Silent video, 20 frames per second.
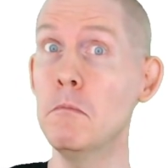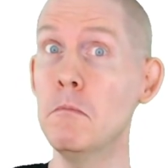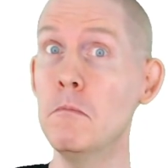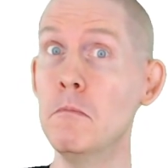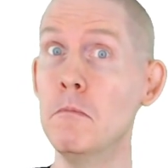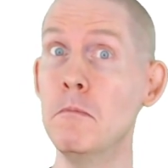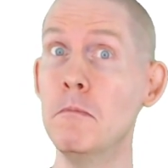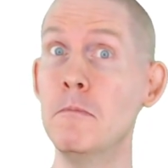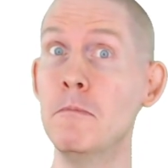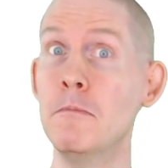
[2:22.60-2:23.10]

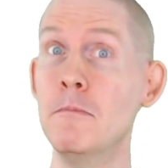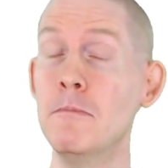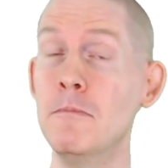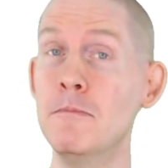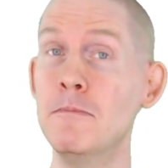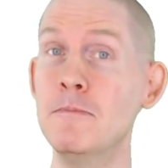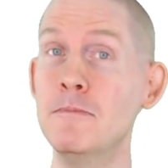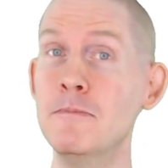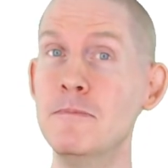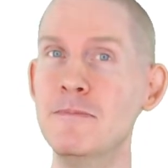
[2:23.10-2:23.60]

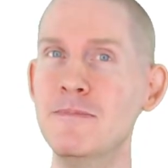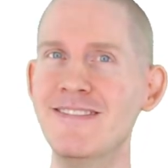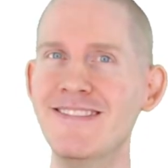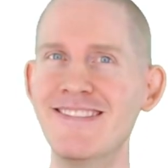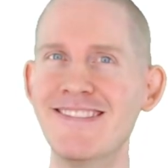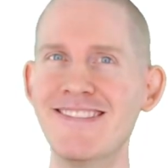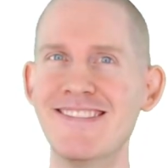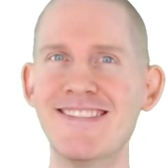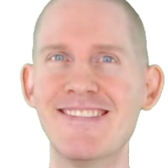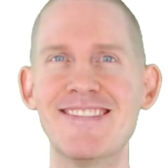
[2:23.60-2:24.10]

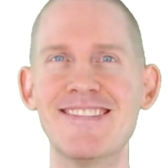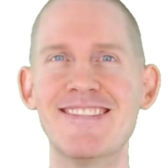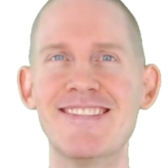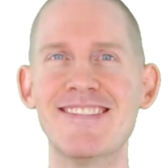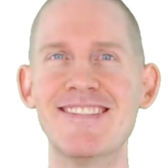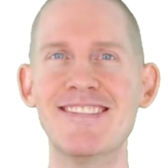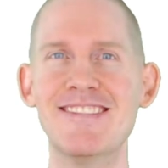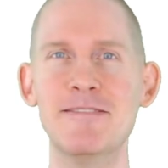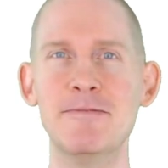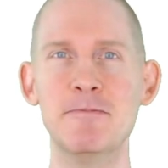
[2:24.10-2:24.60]

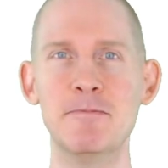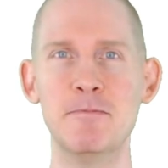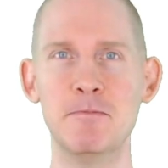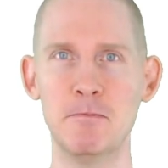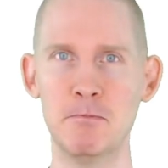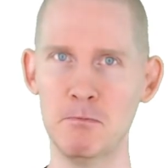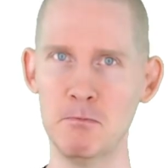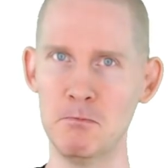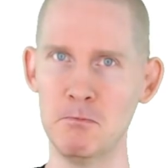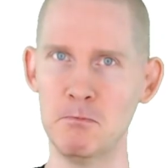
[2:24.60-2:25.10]

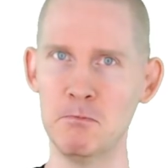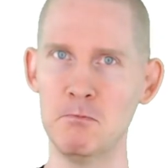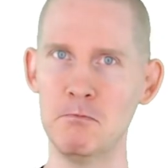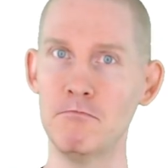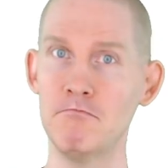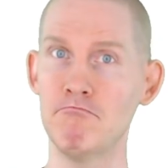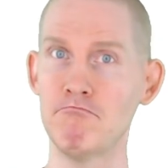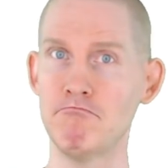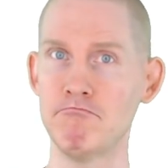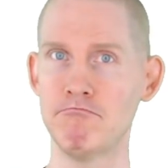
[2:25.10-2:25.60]

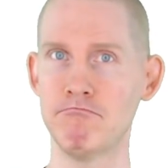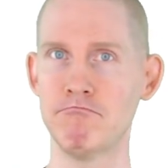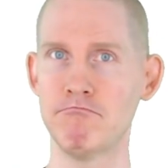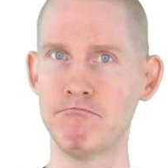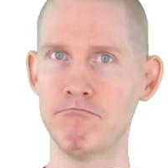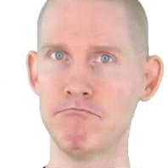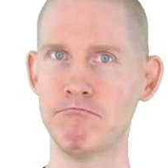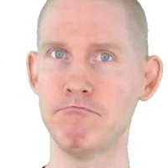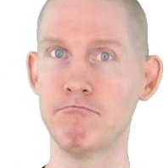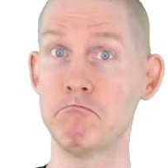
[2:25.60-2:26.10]

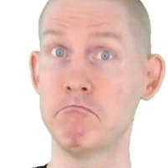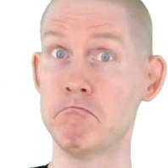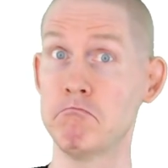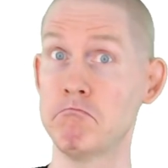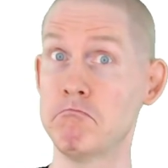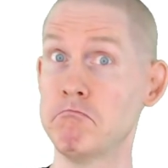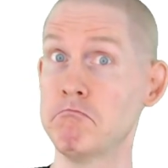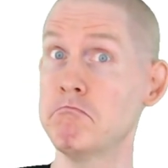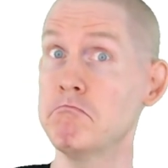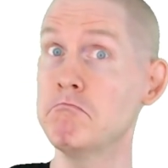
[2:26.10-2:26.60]

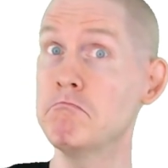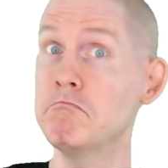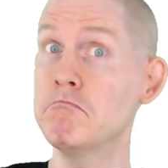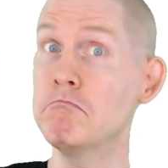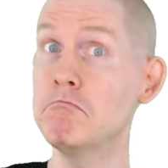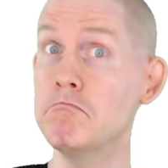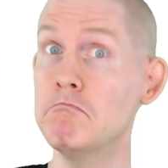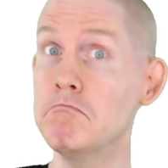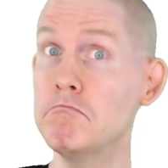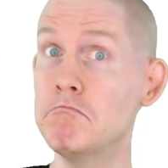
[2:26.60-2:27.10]

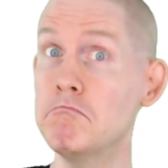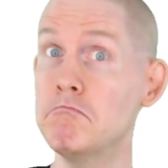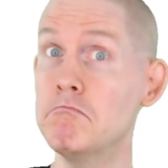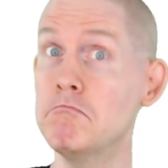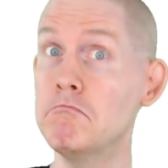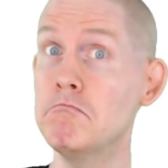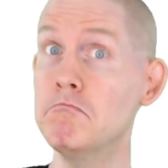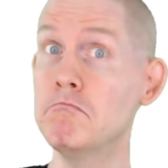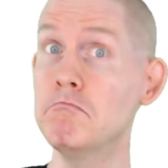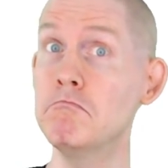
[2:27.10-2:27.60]

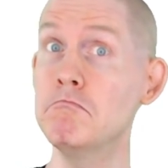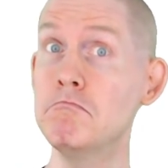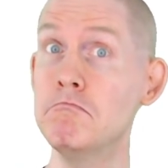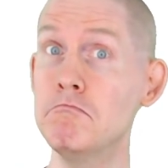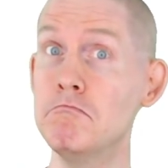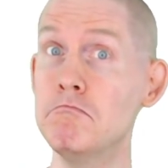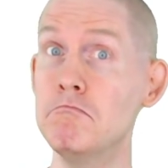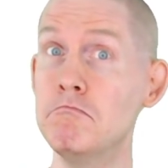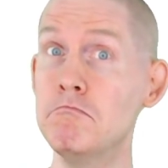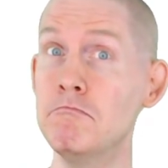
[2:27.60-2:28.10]

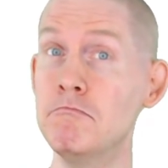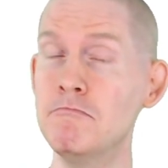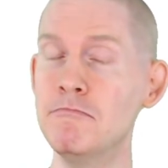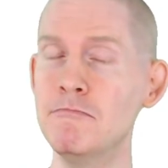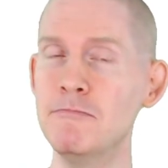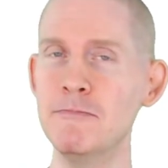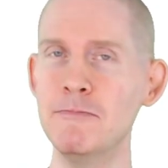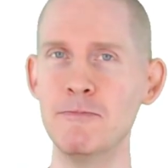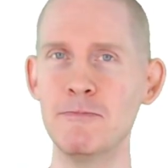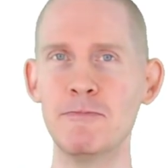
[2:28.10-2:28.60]

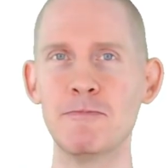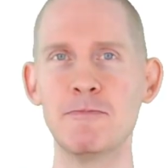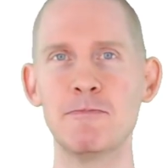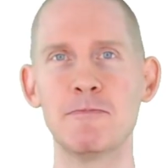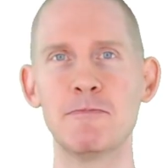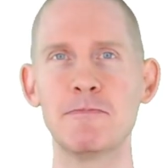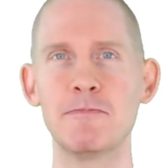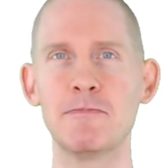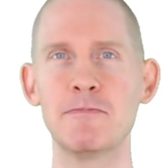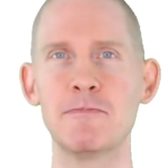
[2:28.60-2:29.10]

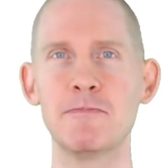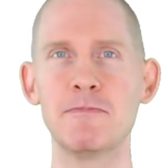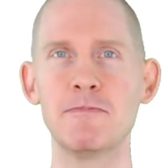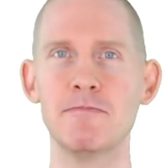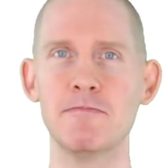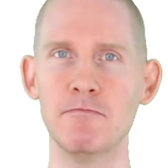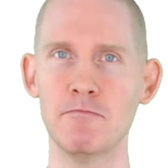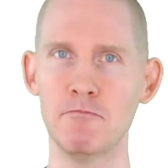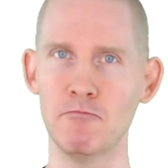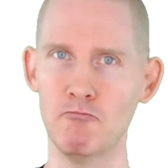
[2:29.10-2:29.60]

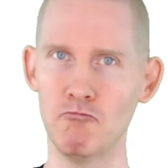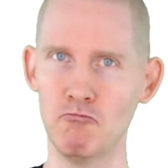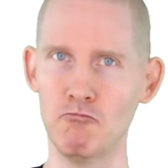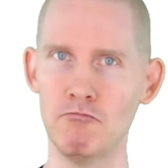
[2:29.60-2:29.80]
(silence)